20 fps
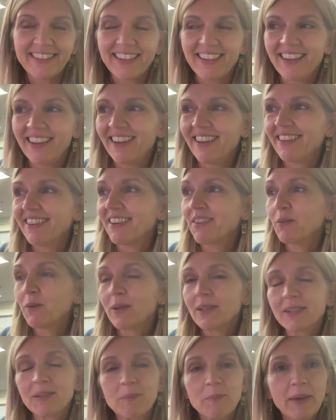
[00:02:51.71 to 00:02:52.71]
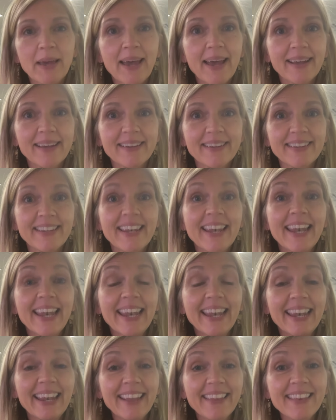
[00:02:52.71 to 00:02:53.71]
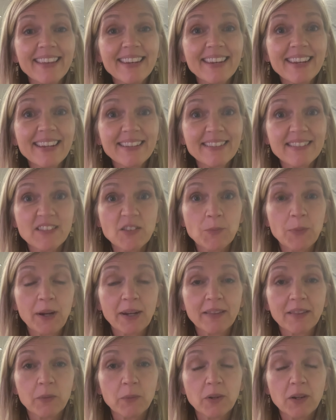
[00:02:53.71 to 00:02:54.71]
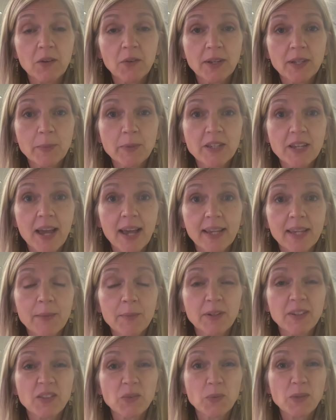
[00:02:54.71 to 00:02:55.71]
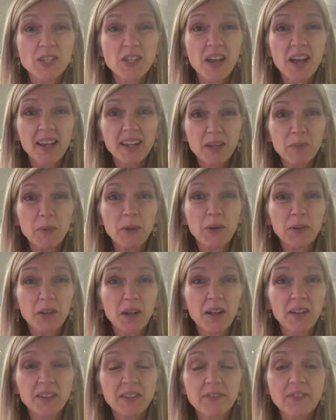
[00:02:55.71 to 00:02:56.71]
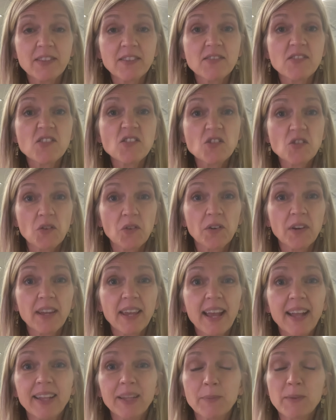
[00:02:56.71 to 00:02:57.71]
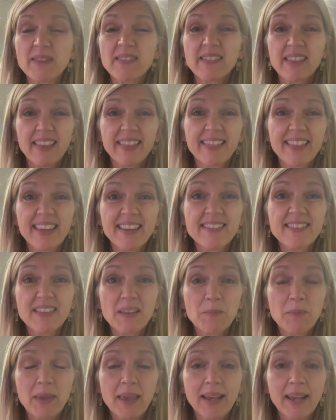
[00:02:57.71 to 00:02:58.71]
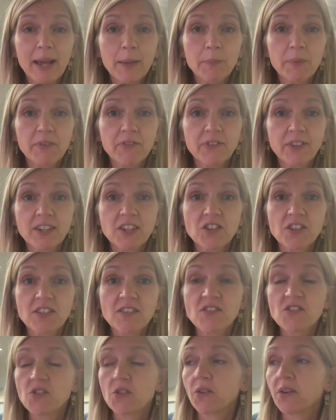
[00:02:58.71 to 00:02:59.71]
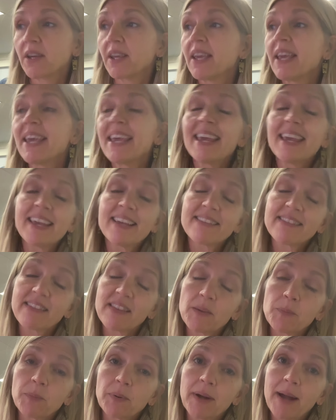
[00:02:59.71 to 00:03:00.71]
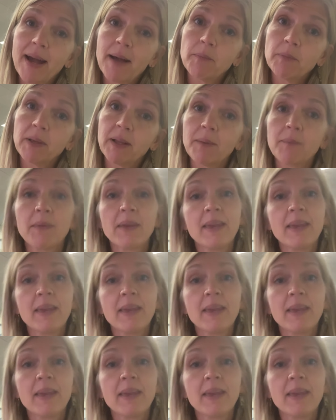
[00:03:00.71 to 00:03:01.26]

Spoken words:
All right, welcome back. Now the next part that we're going to be talking about as we talk about all of these story elements, the things that make up a fiction story, is the problem